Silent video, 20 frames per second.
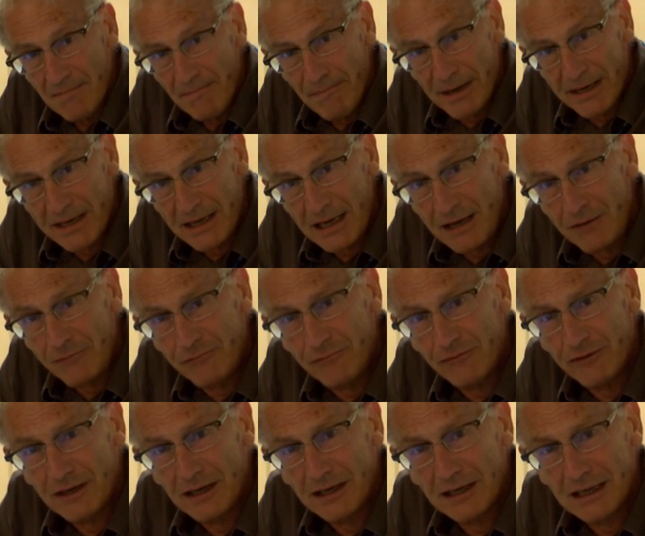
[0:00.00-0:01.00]
But if
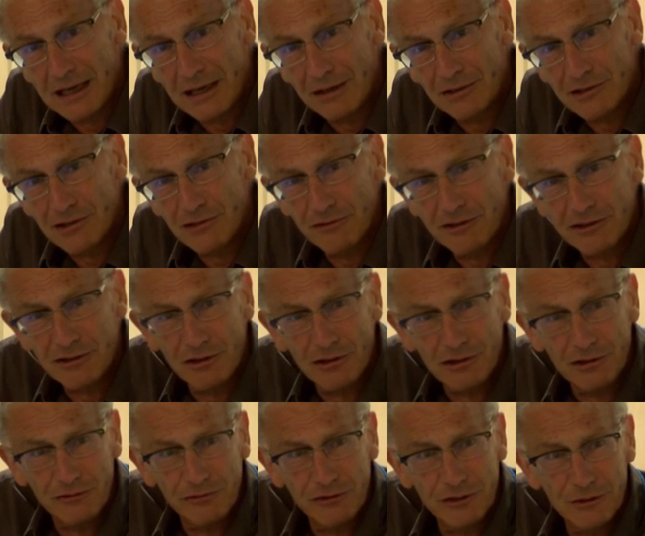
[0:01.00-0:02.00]
a cult of
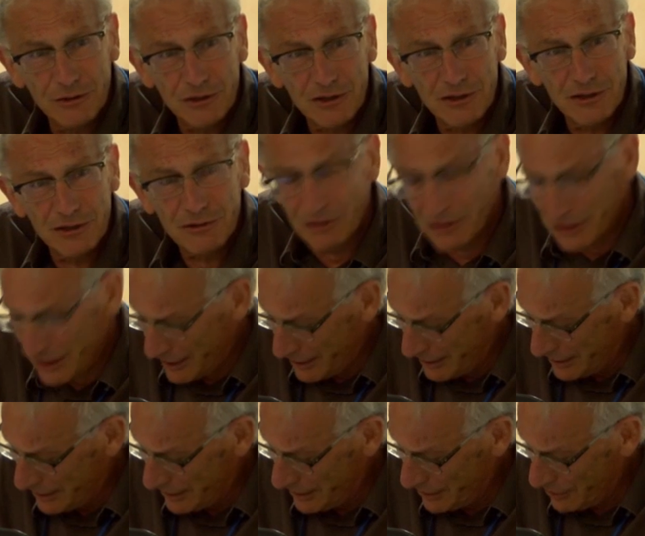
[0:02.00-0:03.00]
ethnography was not really
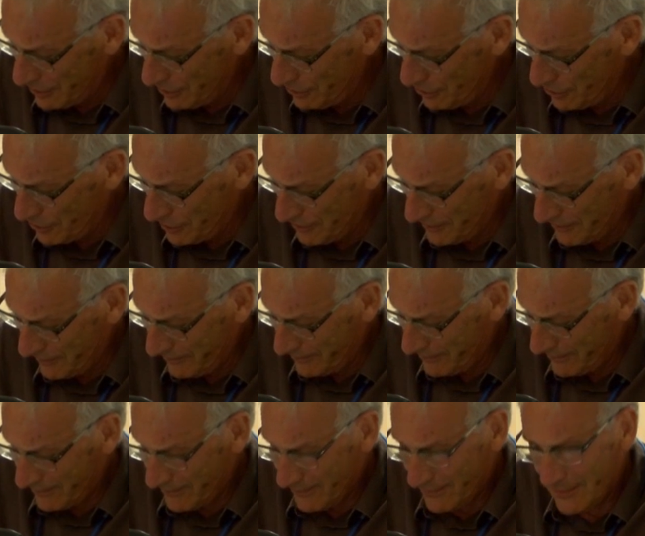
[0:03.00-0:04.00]
a solution,
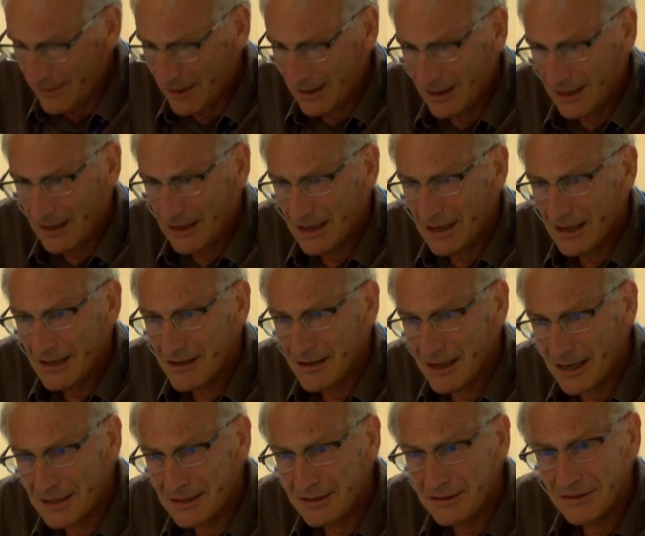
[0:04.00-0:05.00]

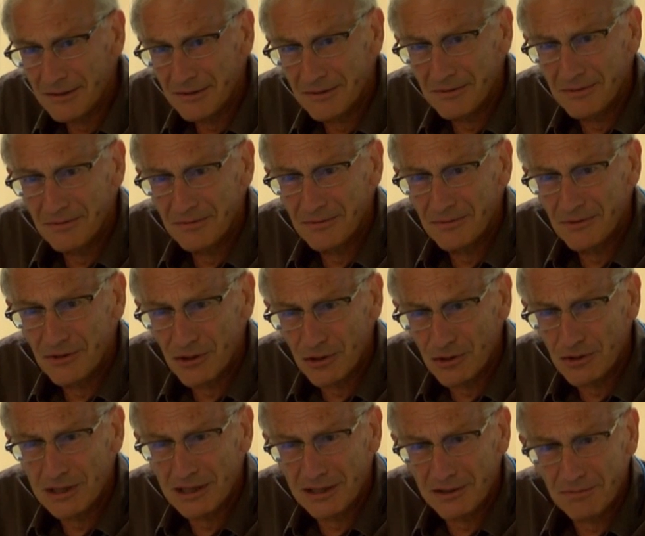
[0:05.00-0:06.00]
then
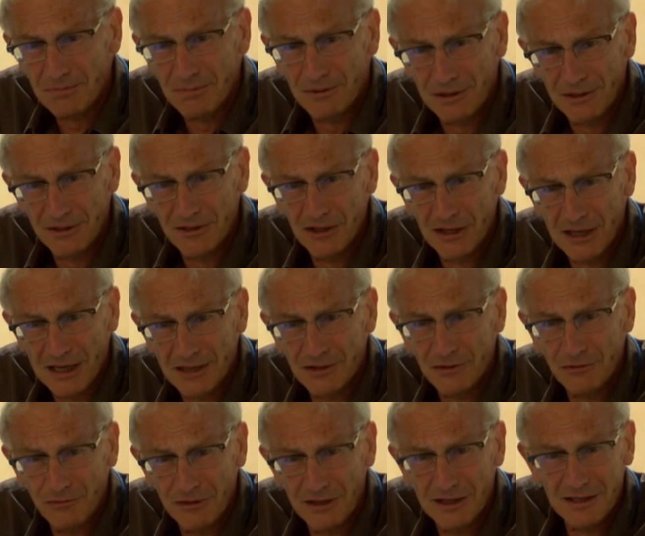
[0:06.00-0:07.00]
social anthropology had
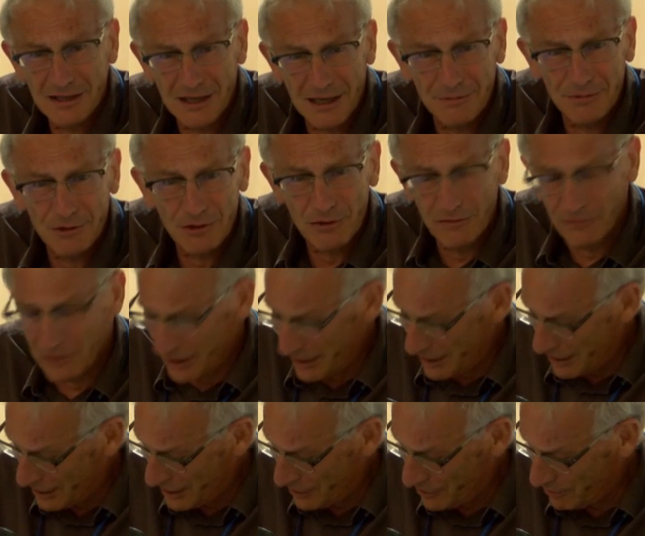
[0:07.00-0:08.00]
to face up to a very
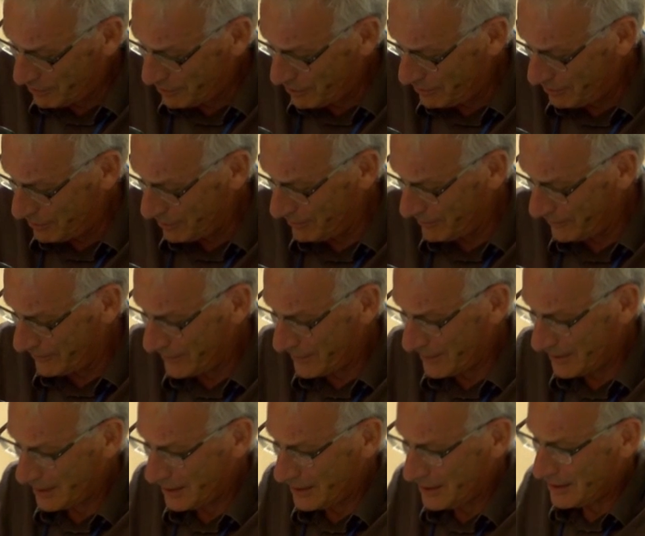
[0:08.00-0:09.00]
large problem.
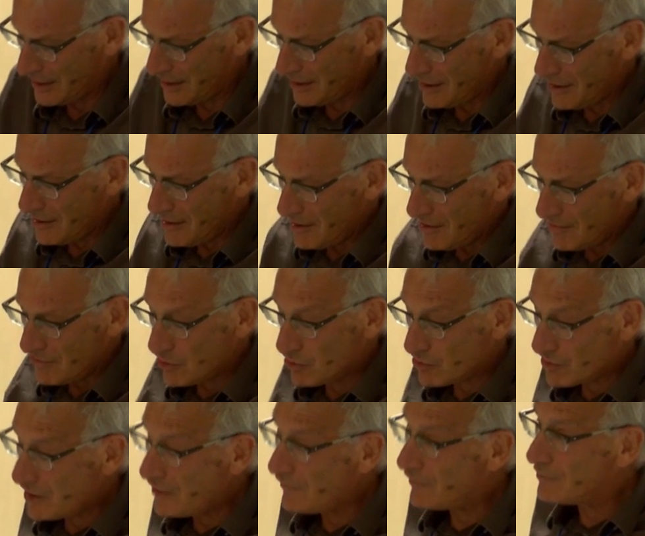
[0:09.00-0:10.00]

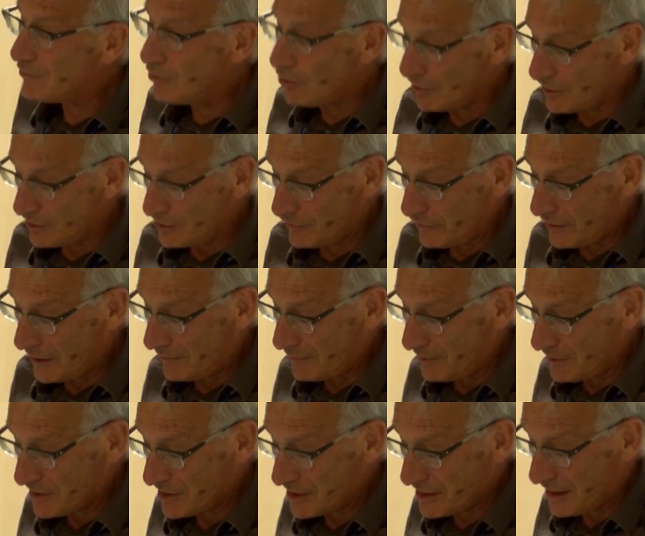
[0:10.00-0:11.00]
Because even more than
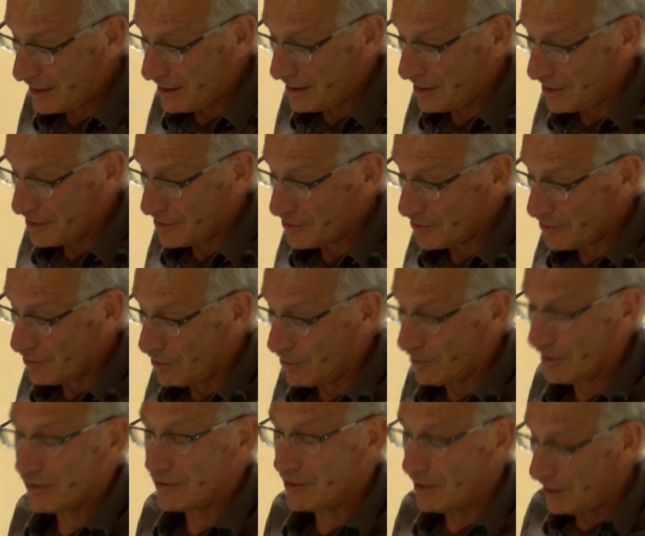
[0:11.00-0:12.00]
development studies or
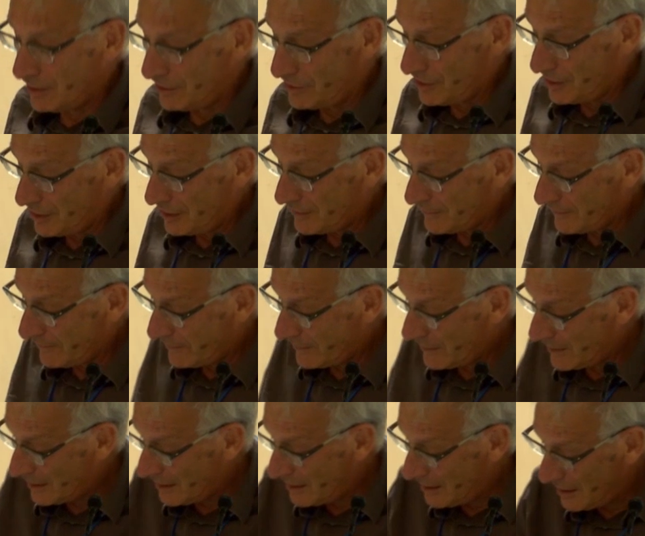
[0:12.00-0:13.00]
ethnology,
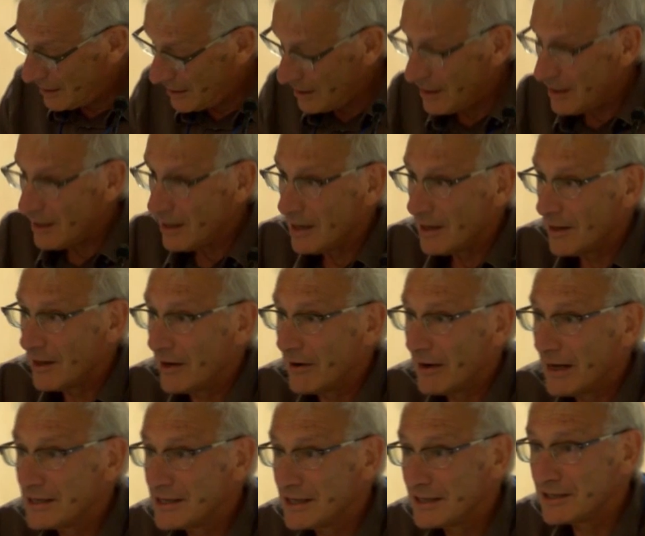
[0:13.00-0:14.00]
their
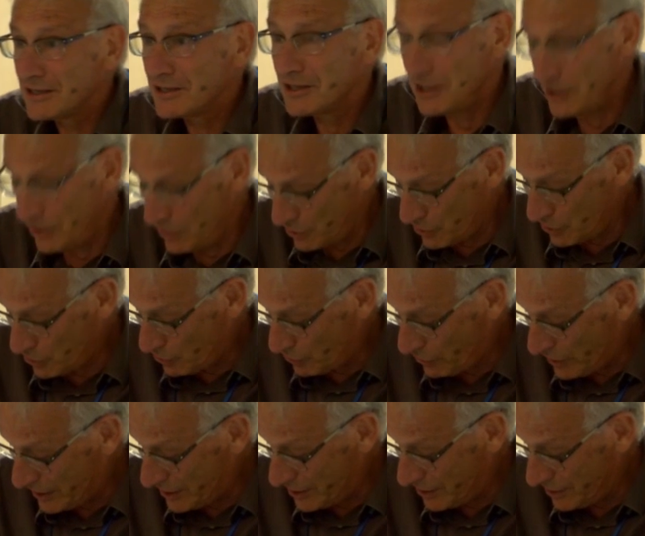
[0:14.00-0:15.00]
identity was
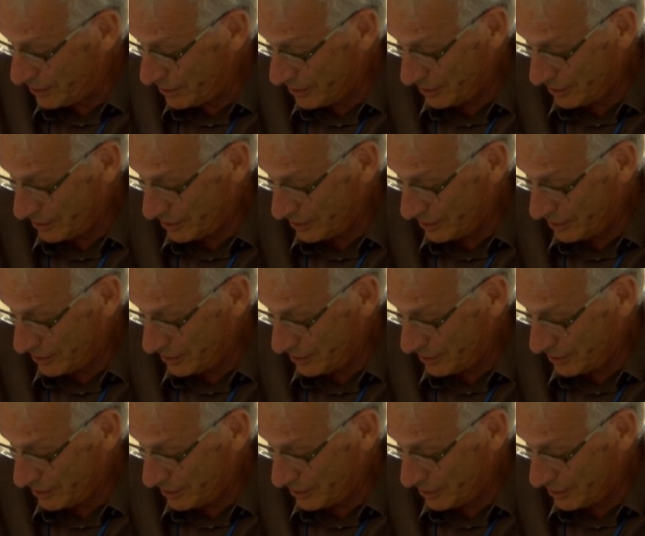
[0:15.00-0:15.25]
threatened.